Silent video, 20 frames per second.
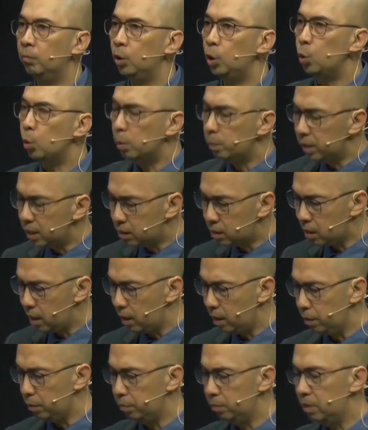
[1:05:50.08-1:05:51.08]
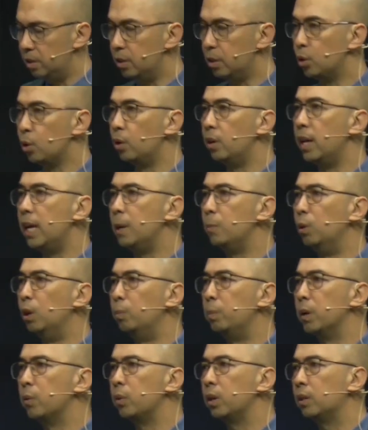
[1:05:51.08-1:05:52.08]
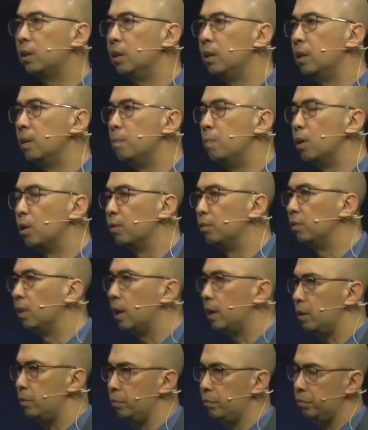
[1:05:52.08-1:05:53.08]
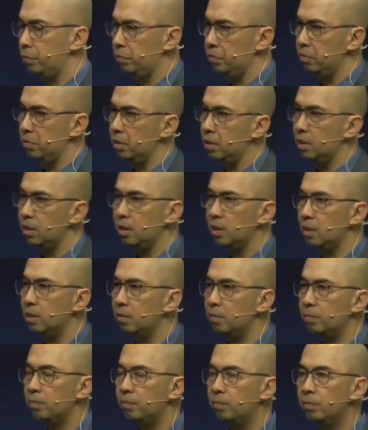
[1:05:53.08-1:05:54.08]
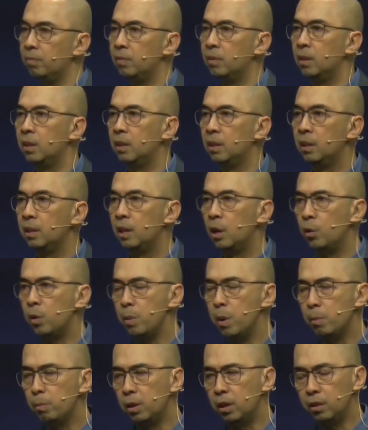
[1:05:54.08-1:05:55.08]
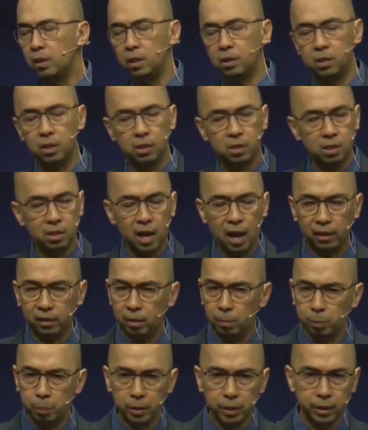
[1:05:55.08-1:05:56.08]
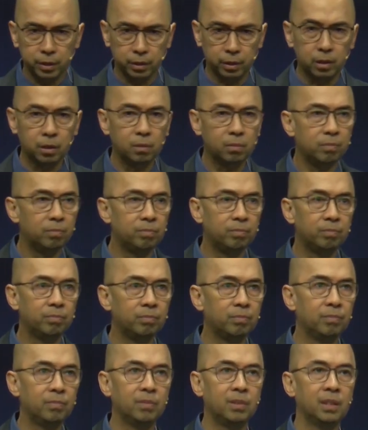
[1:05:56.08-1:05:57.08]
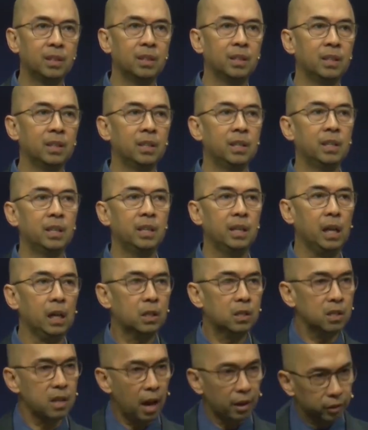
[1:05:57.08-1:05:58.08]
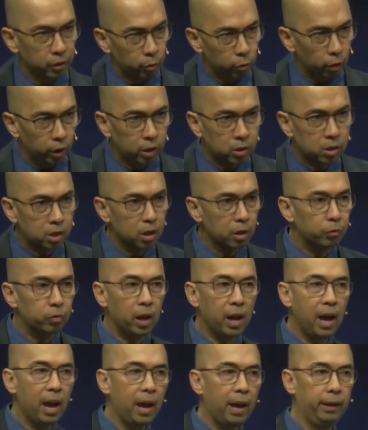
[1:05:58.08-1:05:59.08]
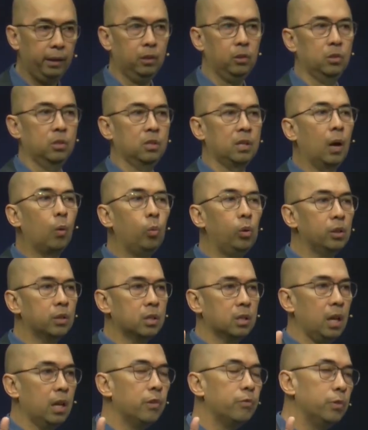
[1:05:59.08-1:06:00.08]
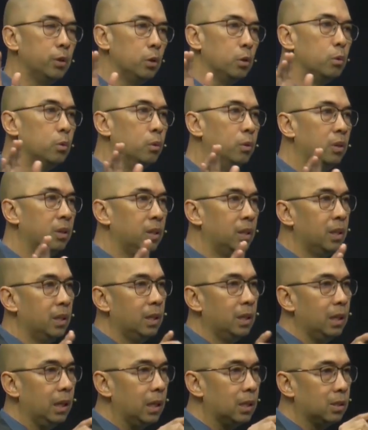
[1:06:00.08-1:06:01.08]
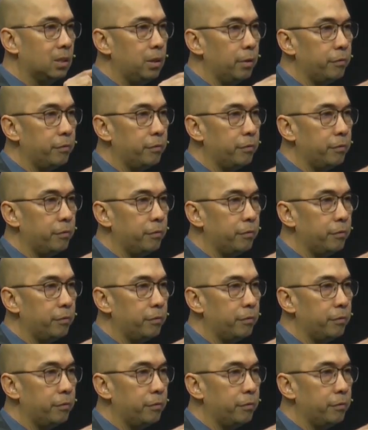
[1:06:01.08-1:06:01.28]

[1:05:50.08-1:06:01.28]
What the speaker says: You will be saved. Your name will be written in the book of life. Now remember this, it's not the prayer, it's not the raising of the hands that will save you, it's